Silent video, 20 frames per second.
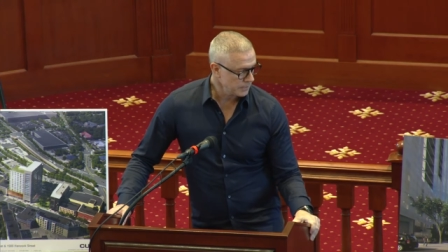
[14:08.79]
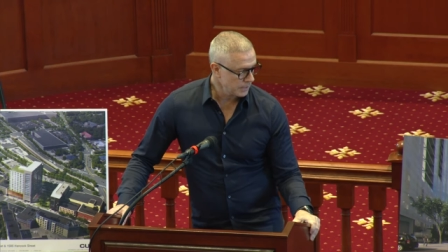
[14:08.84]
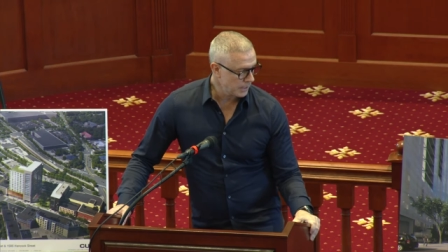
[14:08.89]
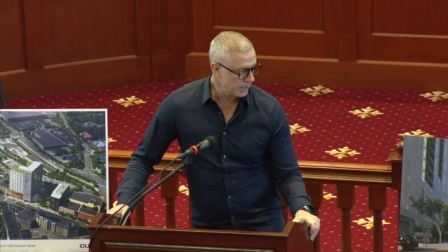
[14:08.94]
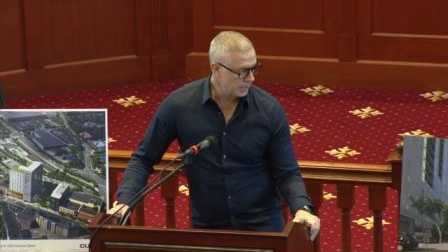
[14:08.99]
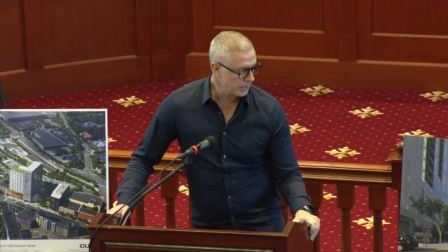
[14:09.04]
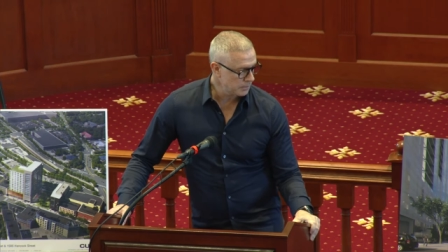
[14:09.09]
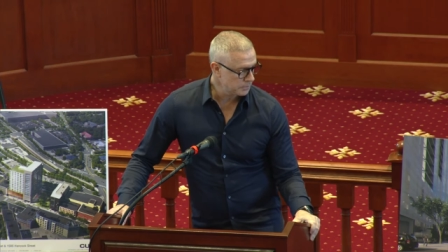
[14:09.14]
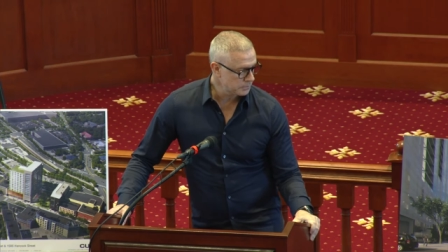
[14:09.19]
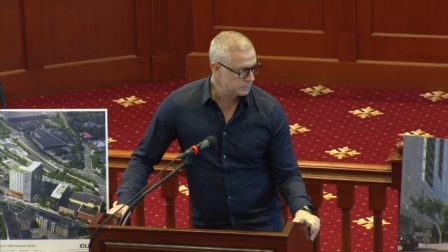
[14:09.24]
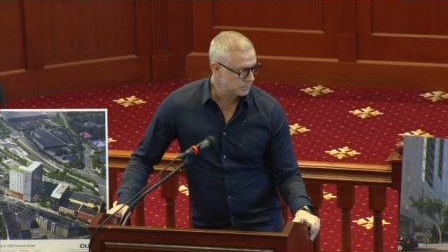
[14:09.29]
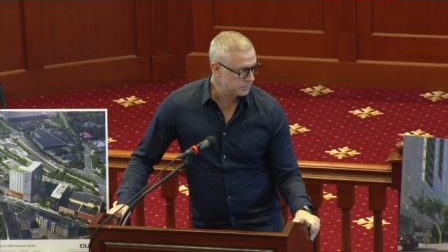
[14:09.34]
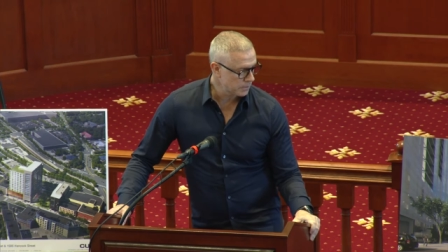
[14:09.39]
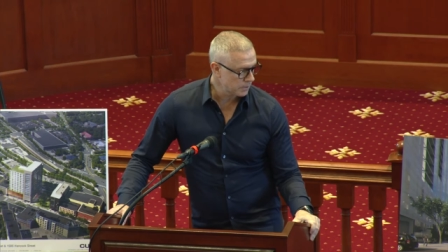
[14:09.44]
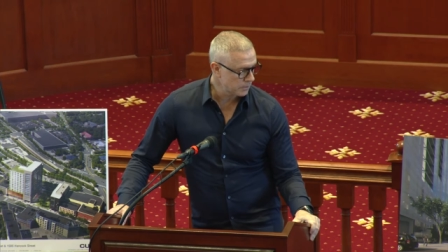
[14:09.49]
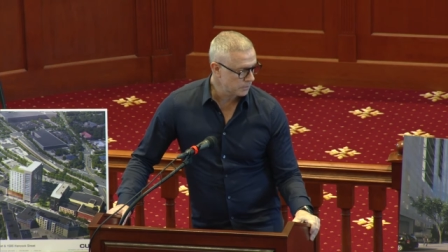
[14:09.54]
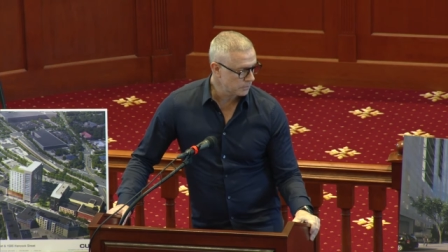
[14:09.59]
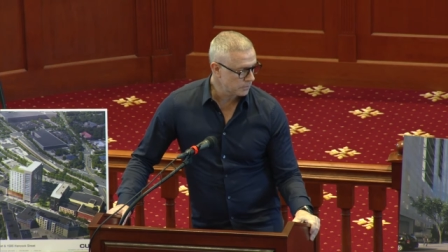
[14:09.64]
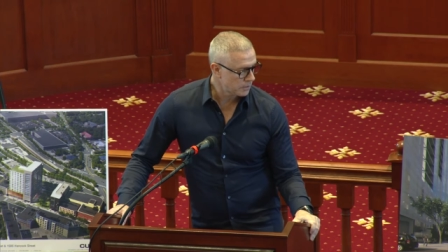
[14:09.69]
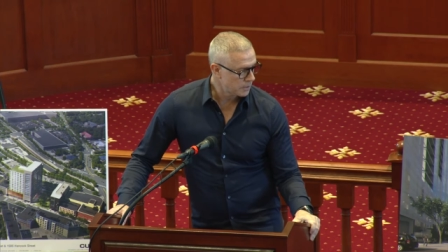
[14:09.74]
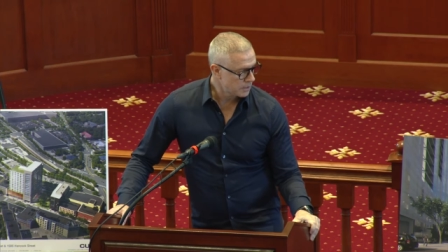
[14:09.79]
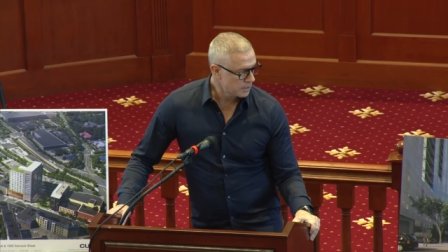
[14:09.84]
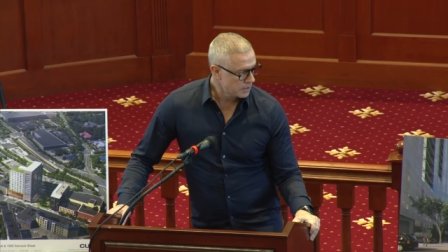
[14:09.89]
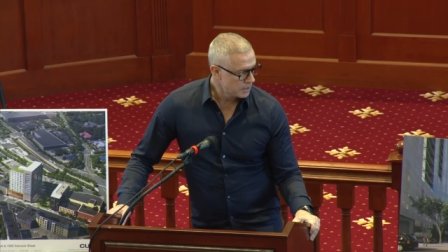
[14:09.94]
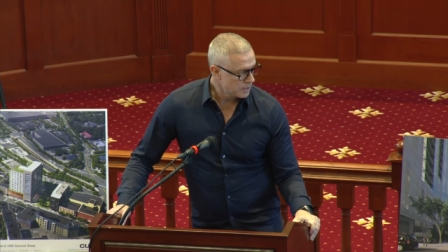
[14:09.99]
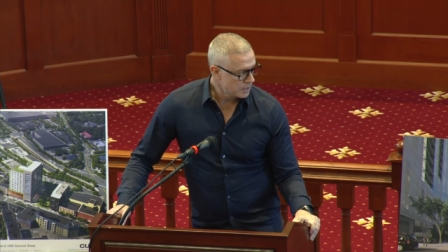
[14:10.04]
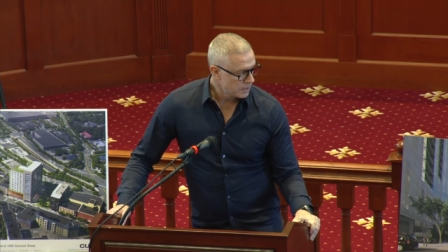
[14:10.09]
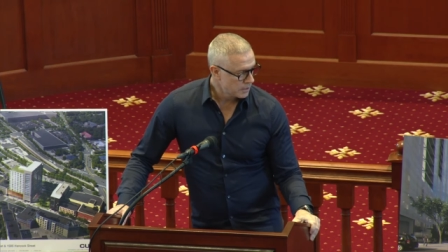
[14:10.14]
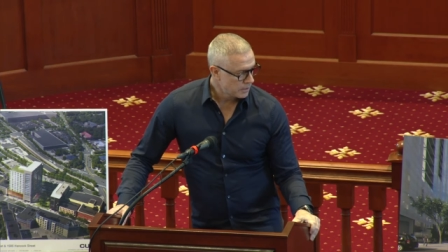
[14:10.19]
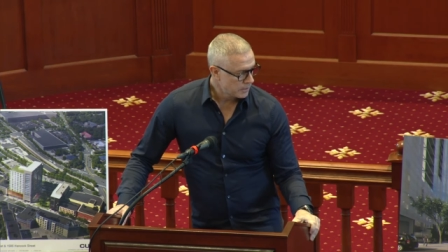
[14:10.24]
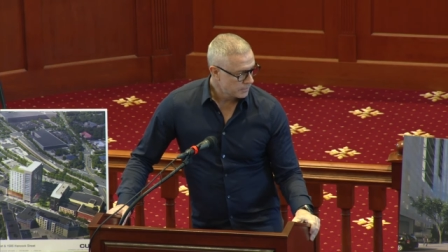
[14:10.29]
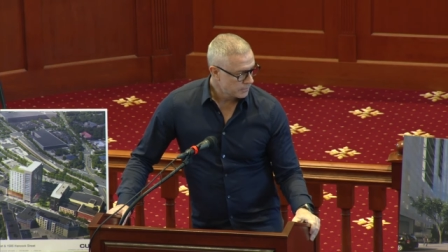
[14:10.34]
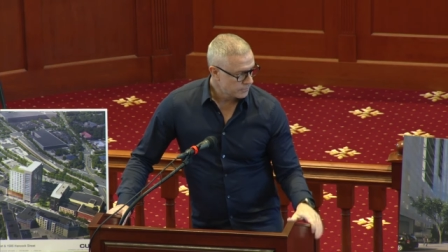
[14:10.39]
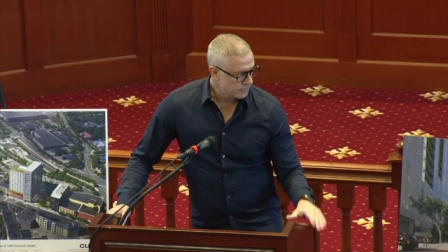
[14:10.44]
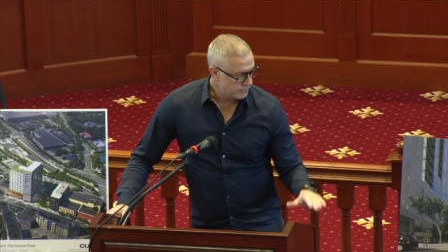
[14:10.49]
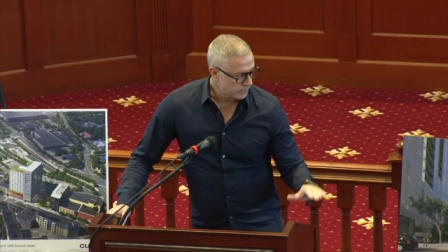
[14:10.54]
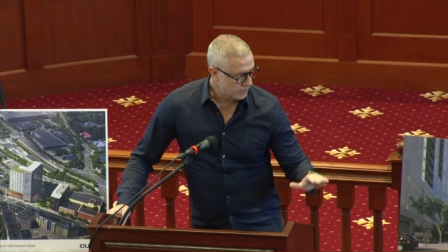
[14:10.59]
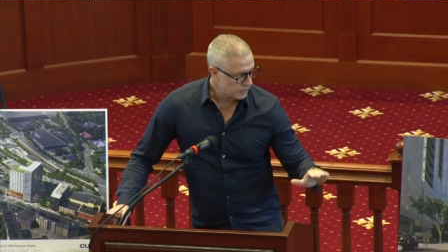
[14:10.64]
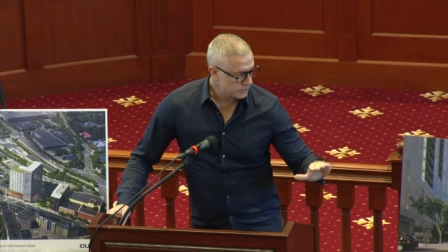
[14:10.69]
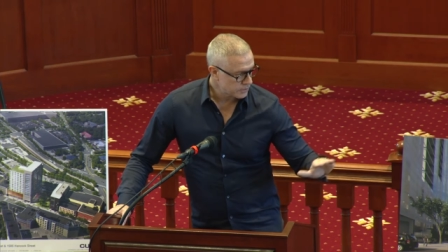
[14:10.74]
Um, so
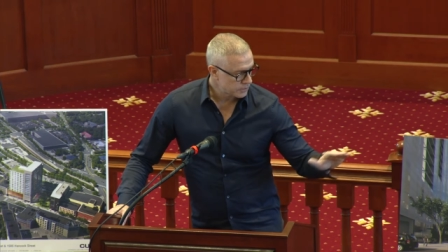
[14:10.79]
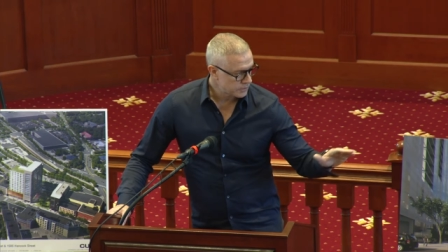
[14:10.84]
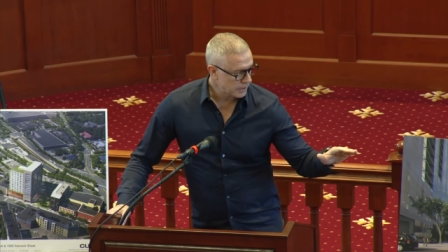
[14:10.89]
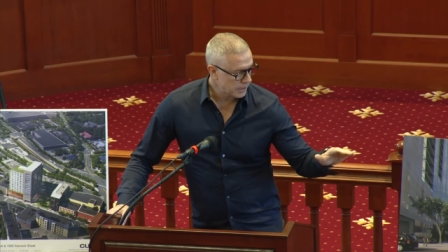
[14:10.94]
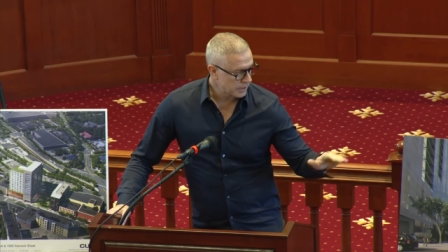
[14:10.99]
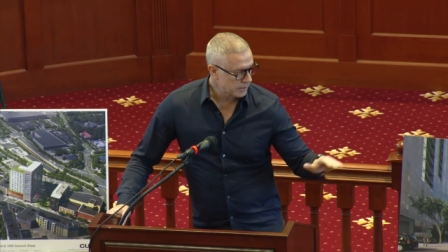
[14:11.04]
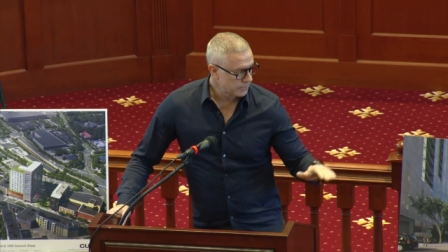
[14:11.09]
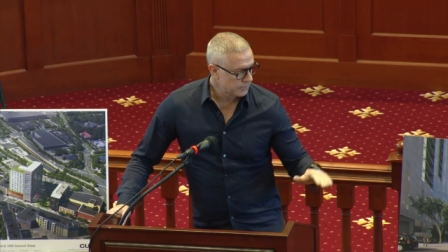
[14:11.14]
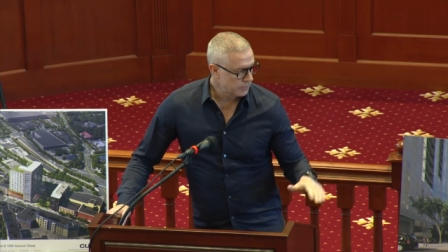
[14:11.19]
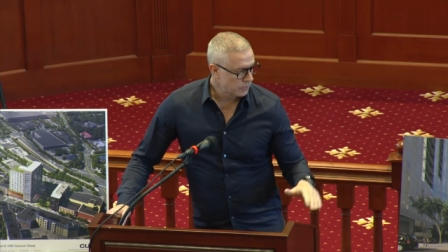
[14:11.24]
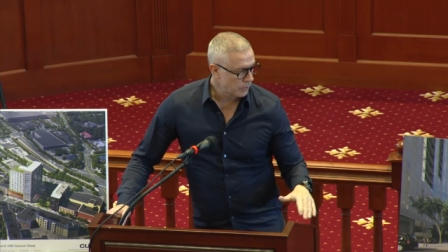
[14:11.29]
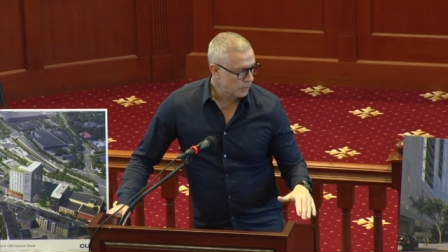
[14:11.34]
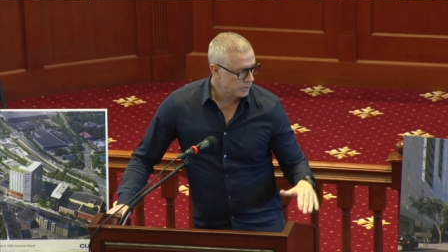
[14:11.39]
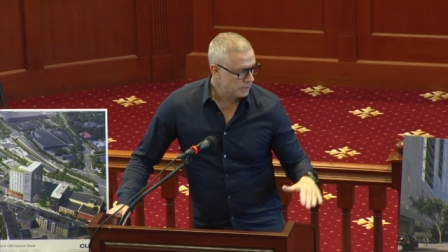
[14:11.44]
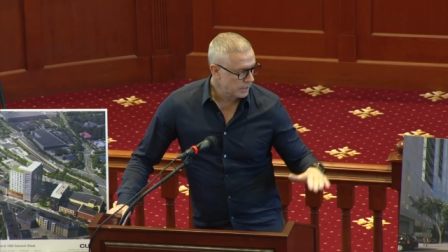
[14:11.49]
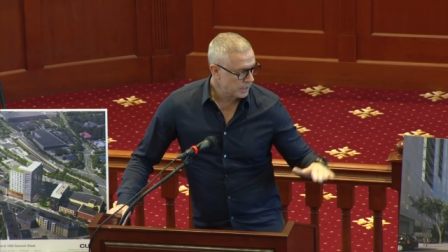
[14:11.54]
first and second floor,